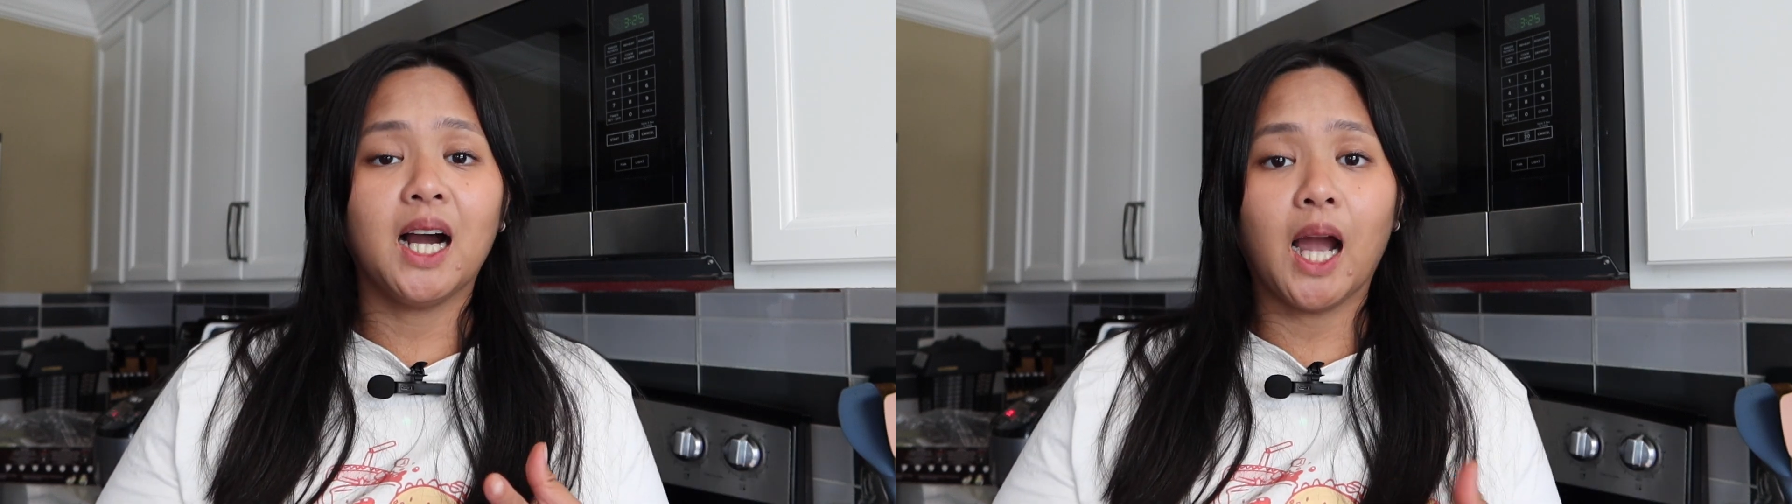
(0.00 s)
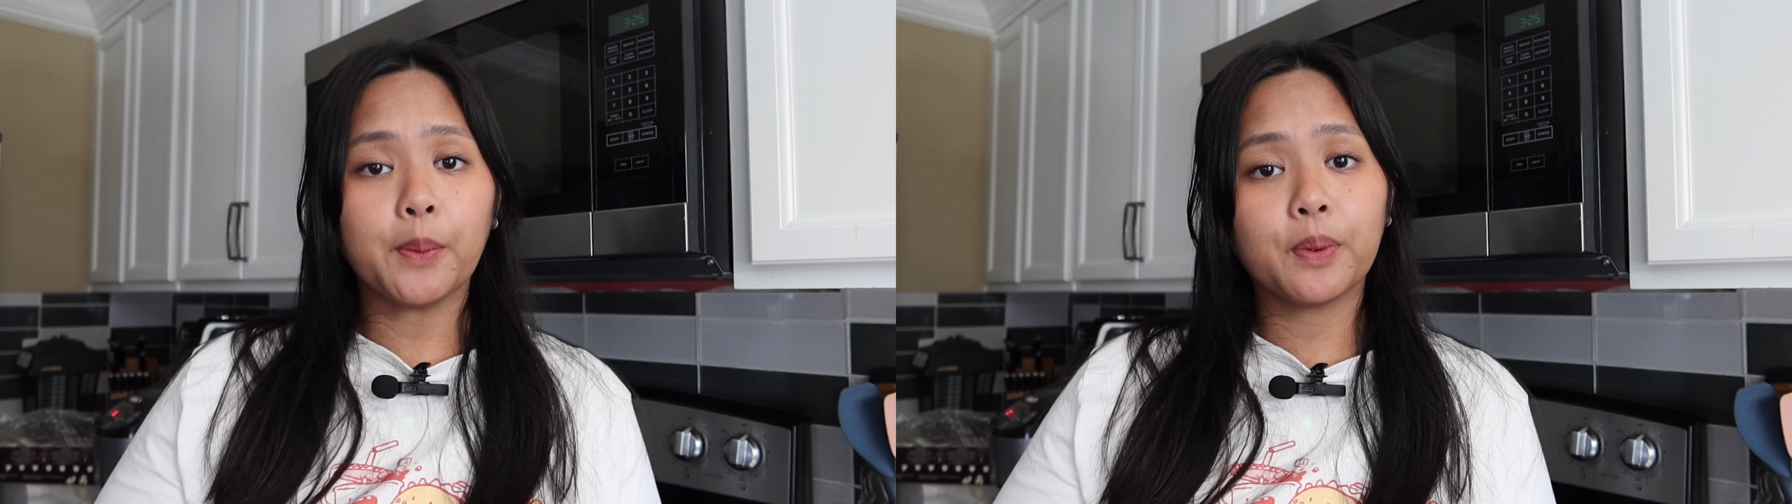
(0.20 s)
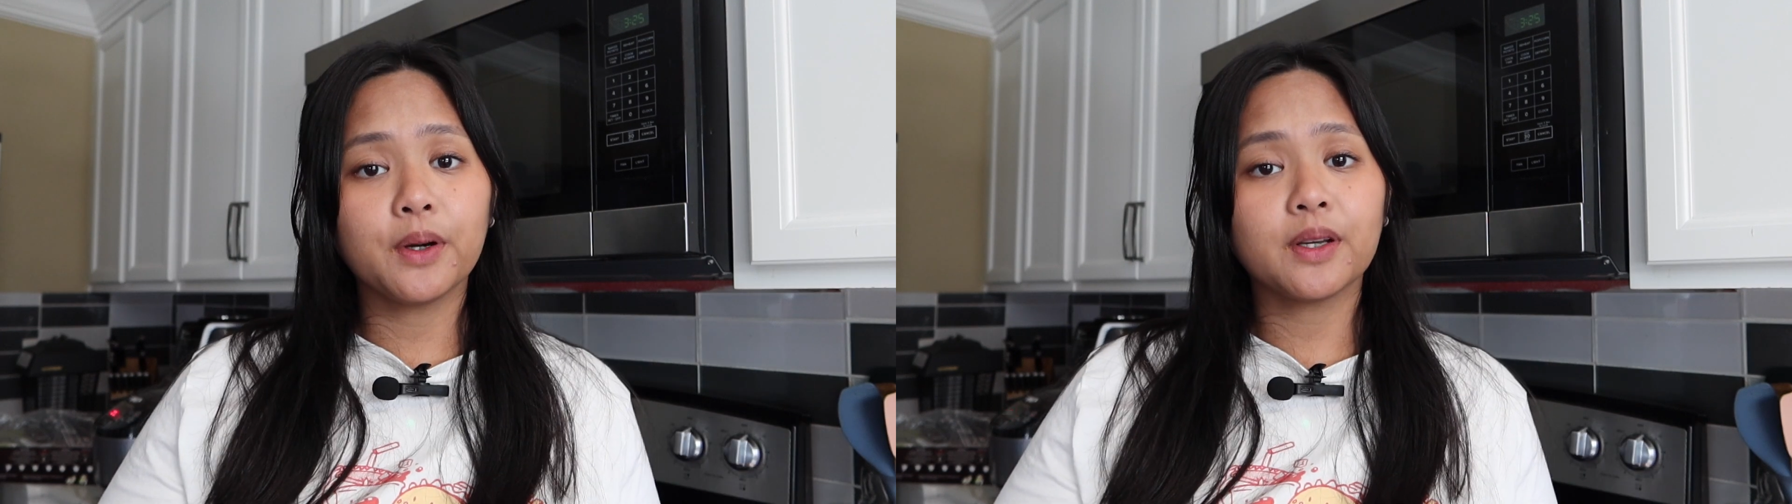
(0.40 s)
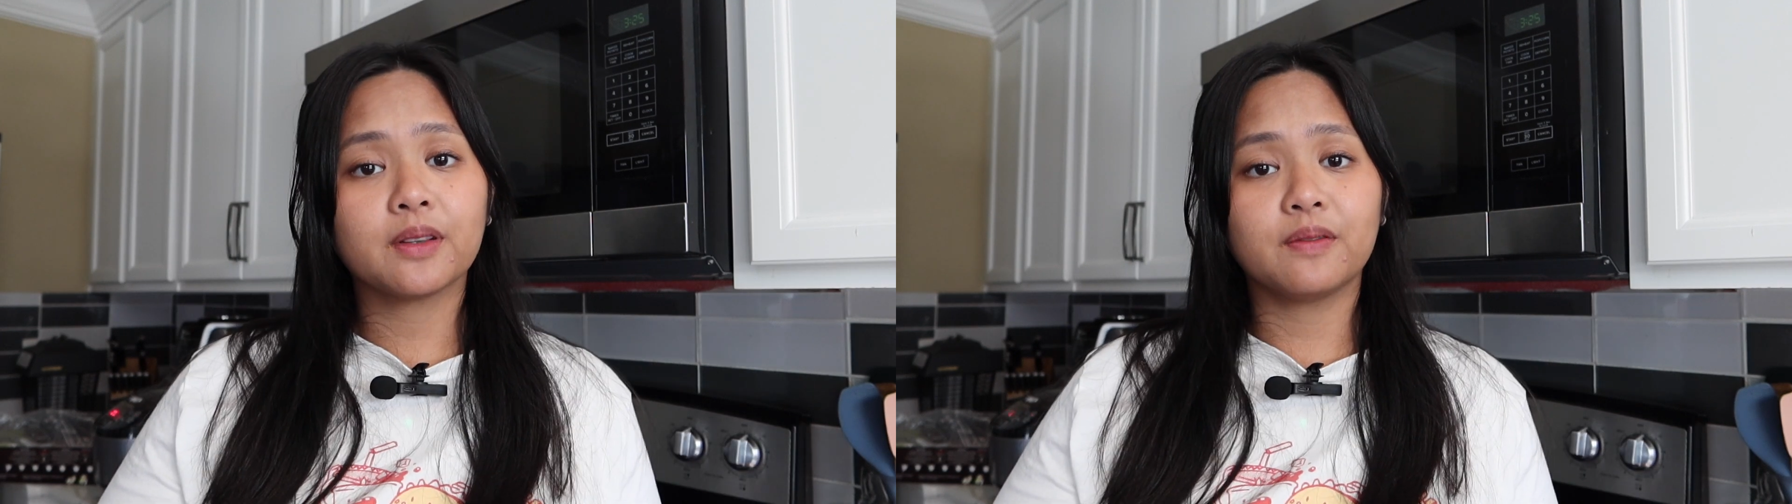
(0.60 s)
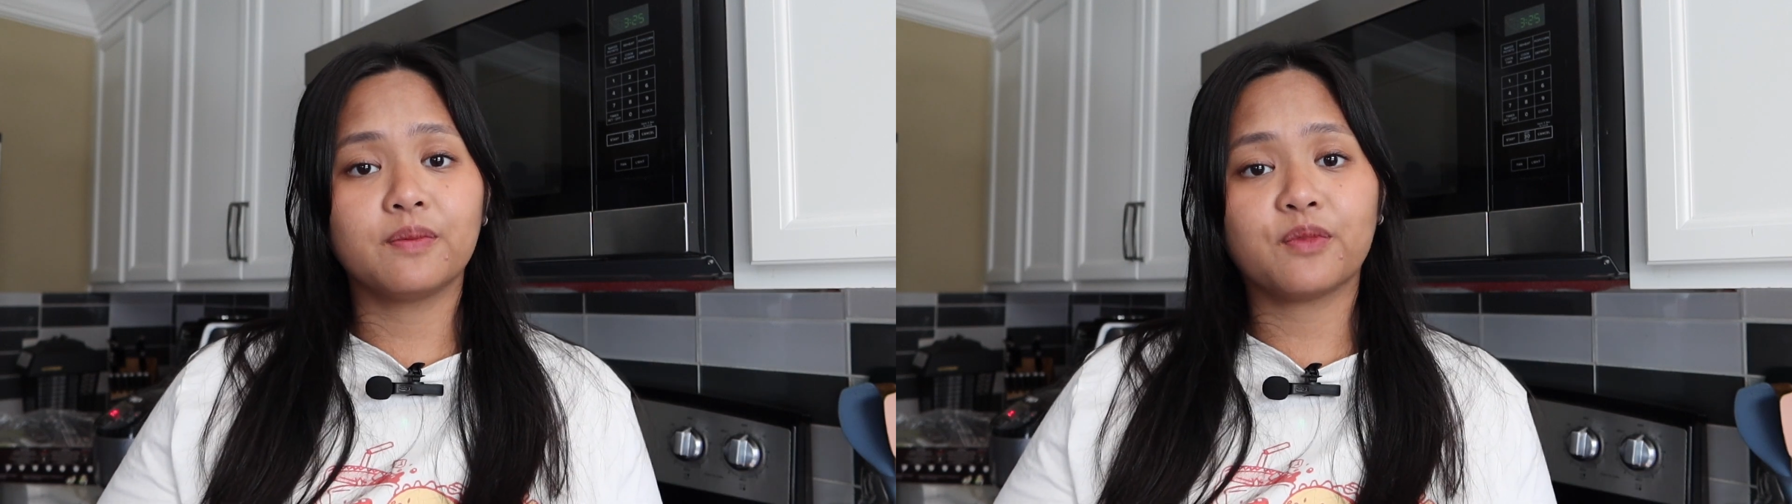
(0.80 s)
I put
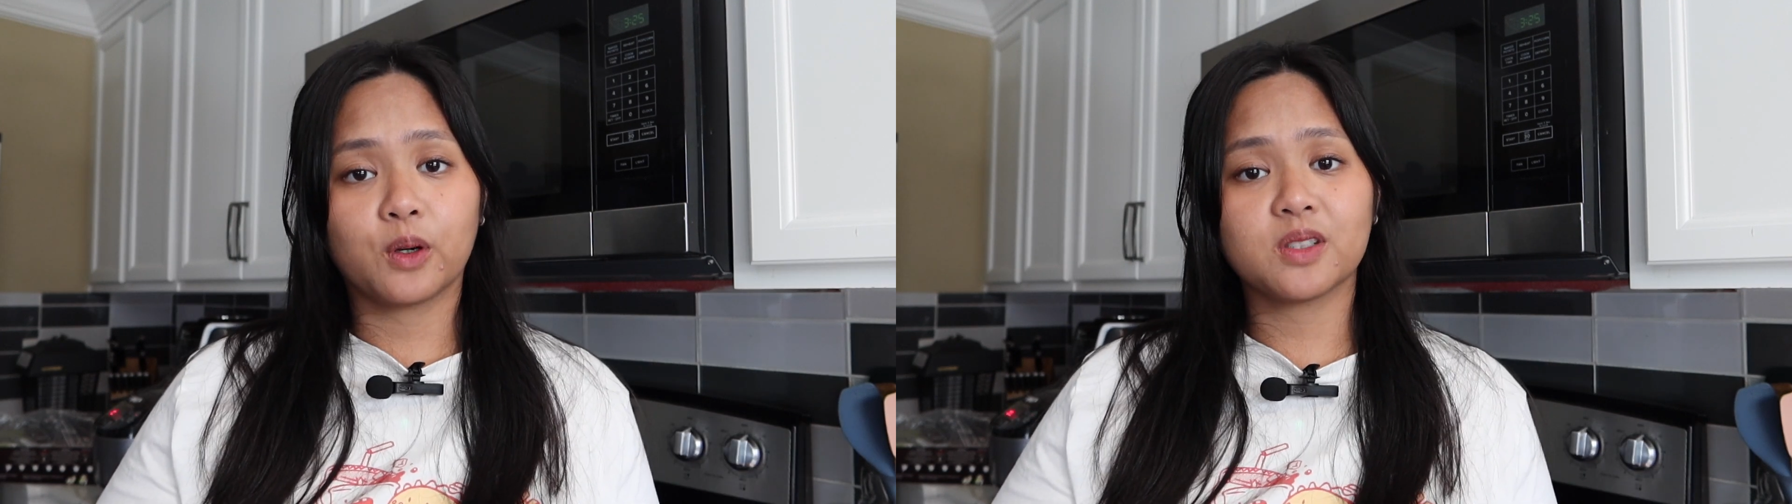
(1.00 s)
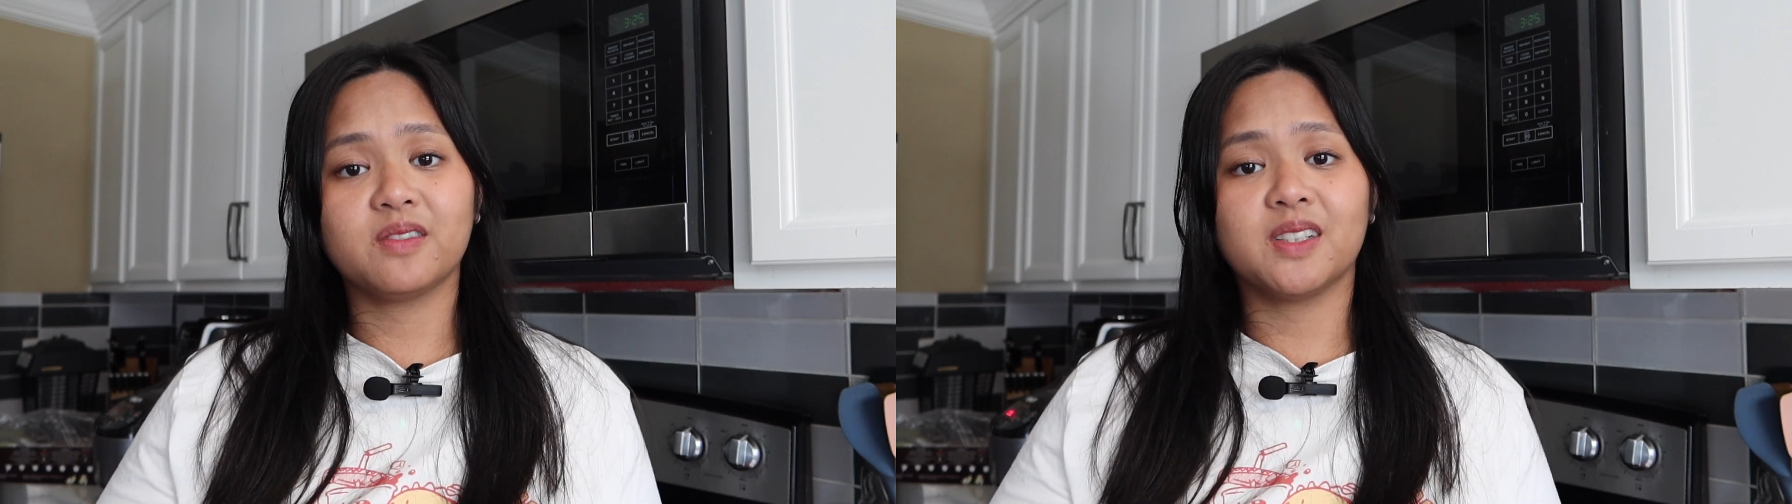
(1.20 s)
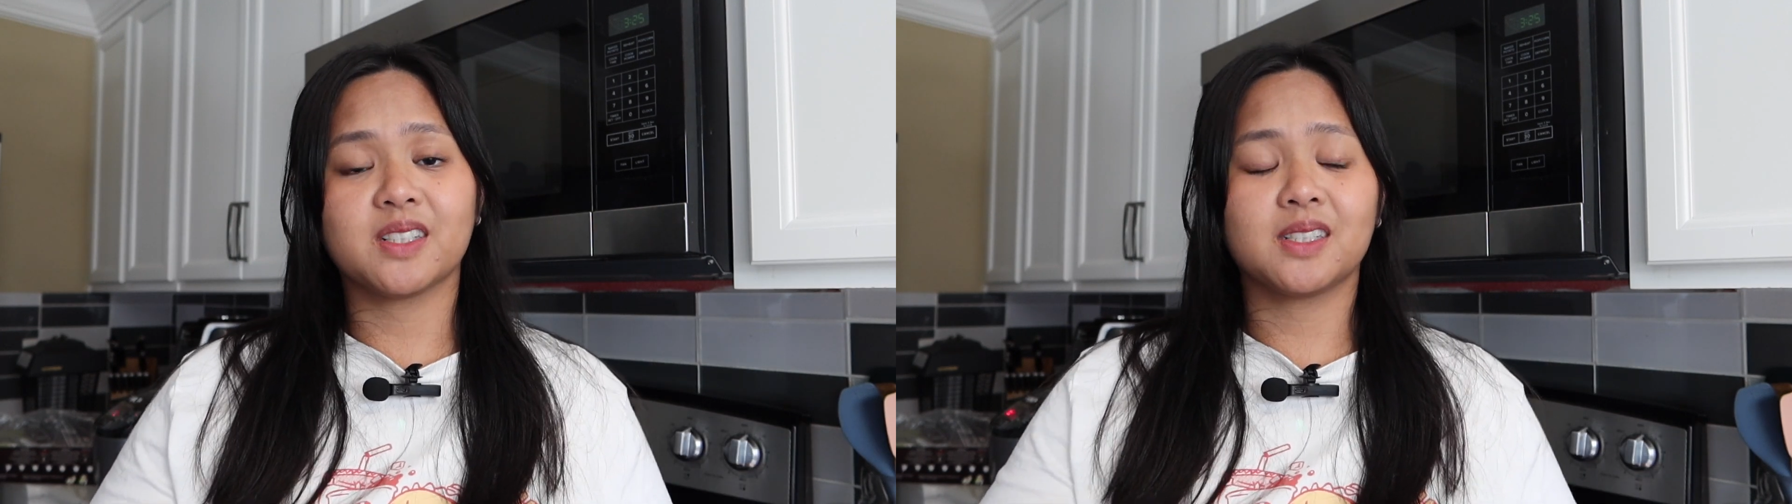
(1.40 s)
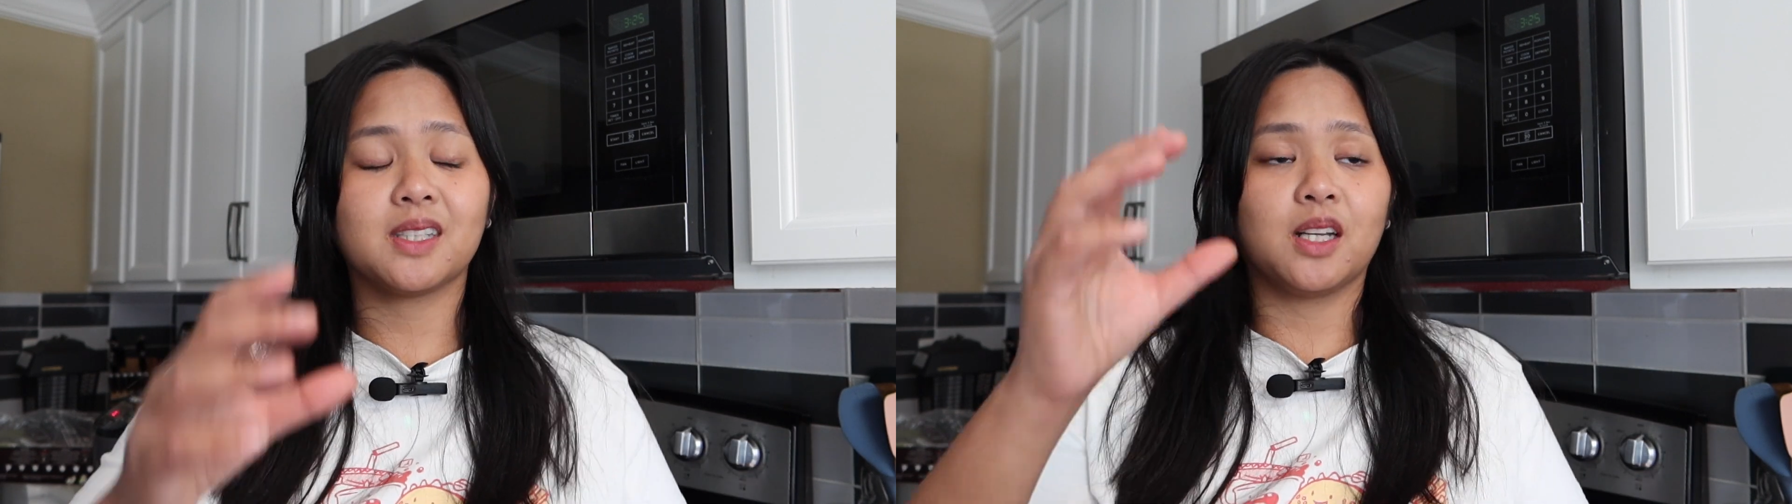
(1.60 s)
the frozen veggies